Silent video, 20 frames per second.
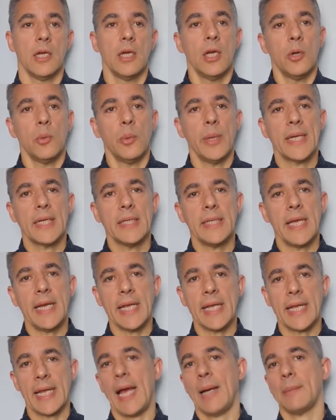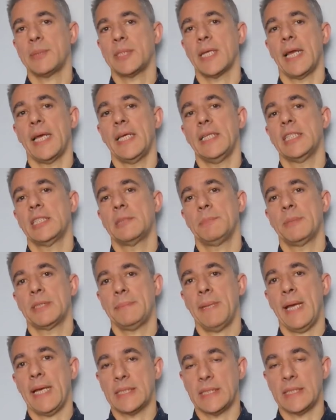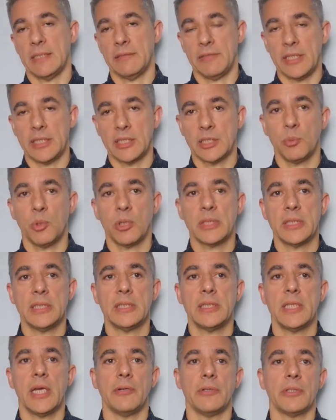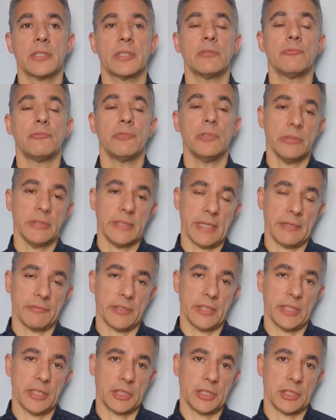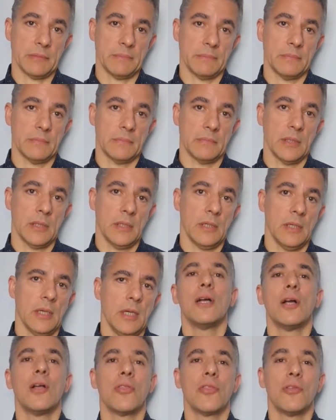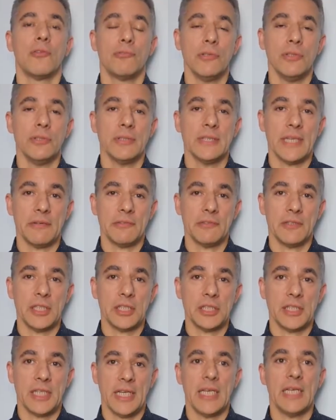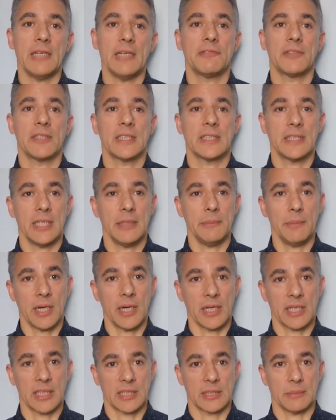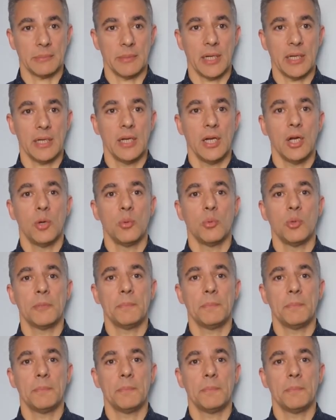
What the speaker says: We can then encapsulate this perspective into what is known as a route definition. The route definition here for the cinema customer would